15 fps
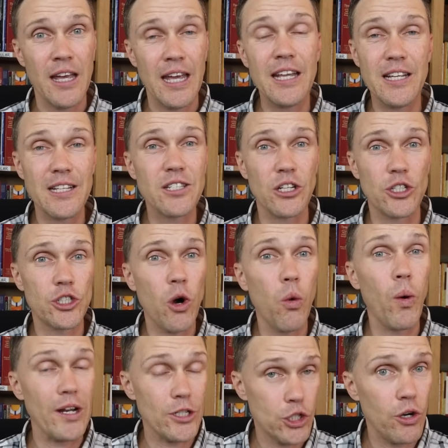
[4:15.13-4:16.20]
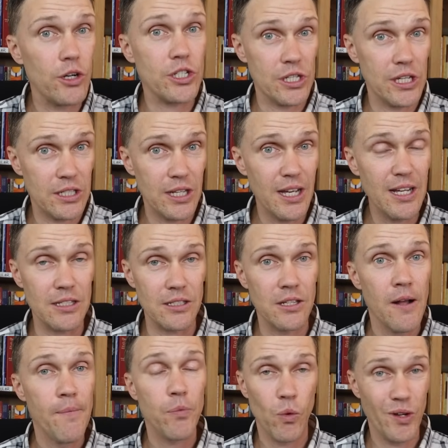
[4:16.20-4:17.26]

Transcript: He needs to show what church this is.